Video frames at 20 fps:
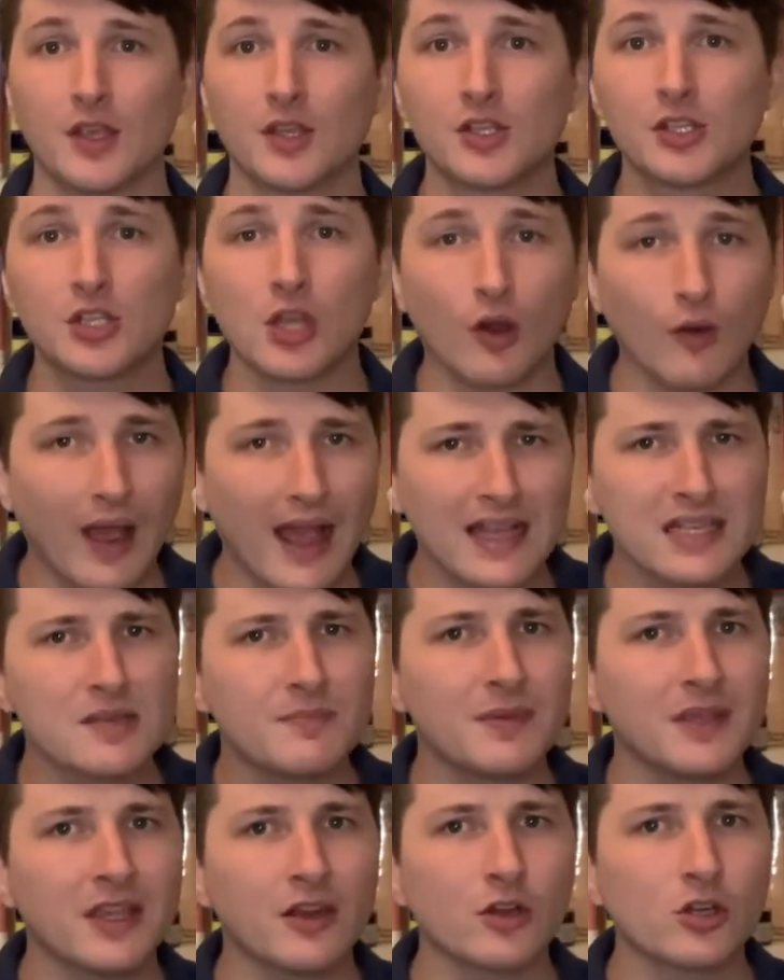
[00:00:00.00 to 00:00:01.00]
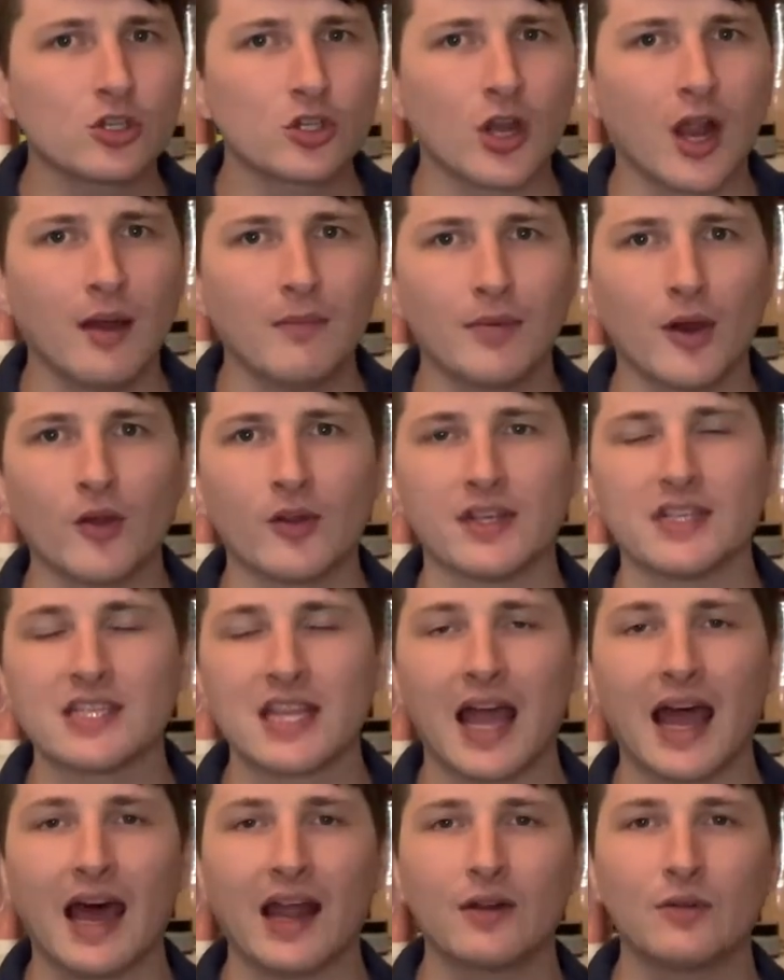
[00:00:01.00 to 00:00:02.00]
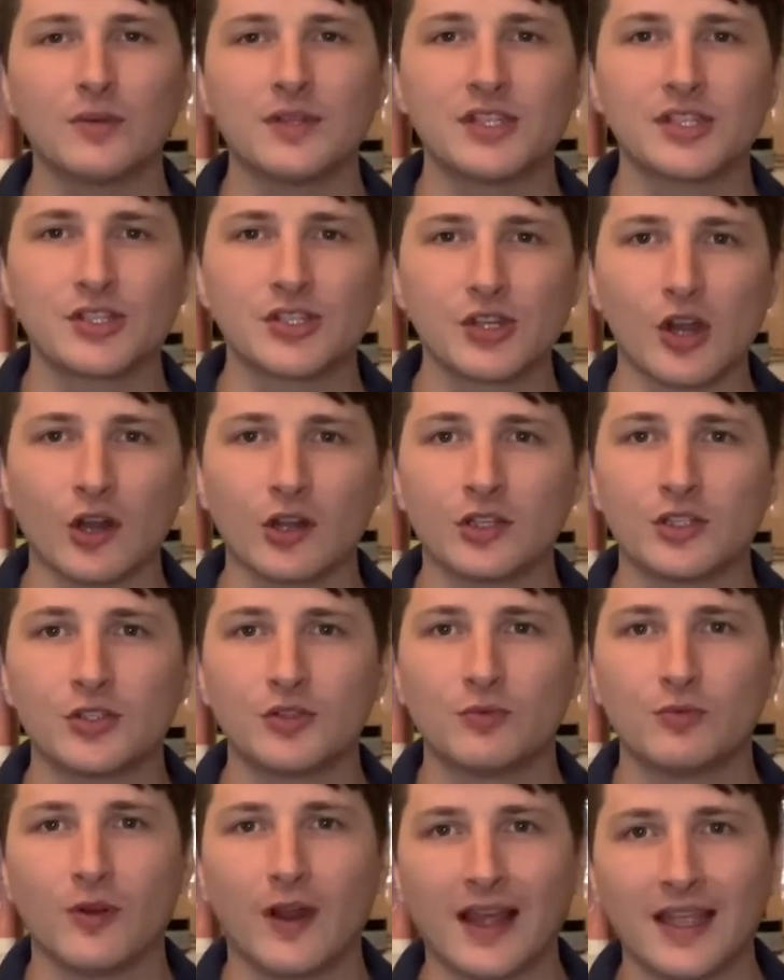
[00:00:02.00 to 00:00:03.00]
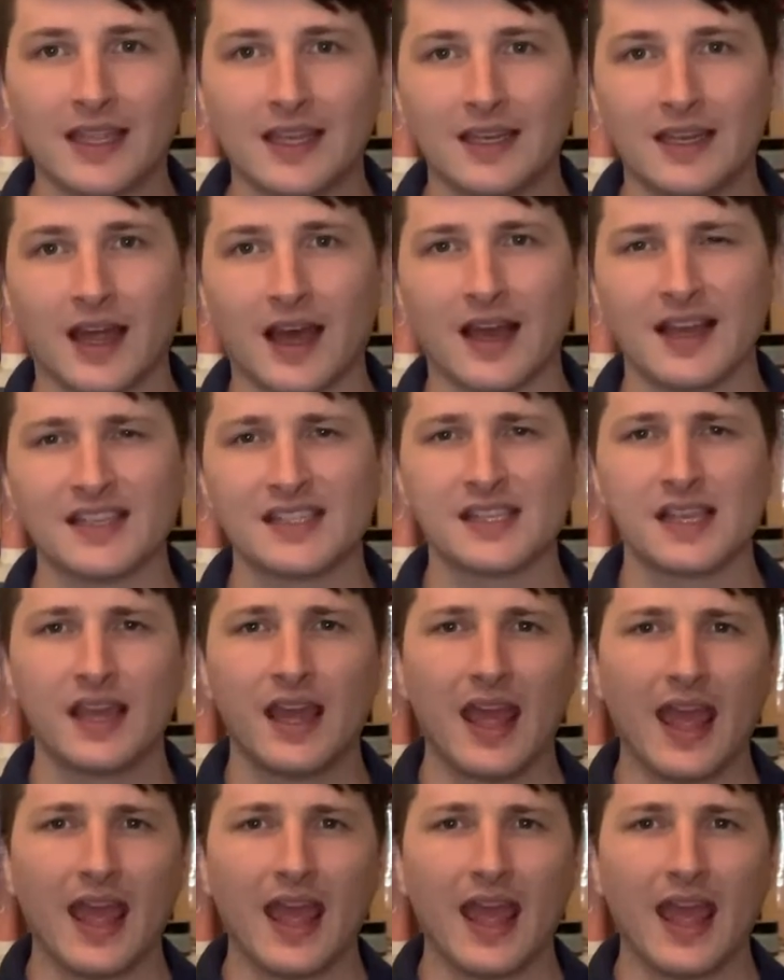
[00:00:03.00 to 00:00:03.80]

So, as a beginner trombonist, how do we start to recognize,